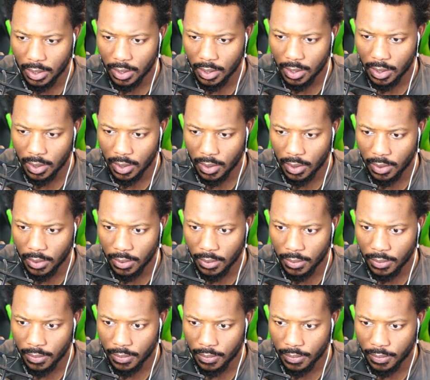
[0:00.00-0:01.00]

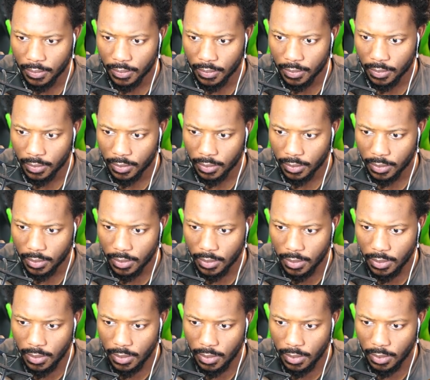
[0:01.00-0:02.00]

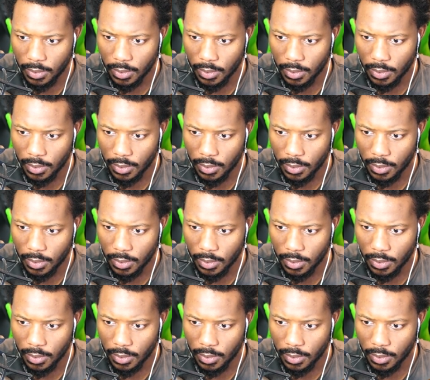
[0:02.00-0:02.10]
Nobody speaks.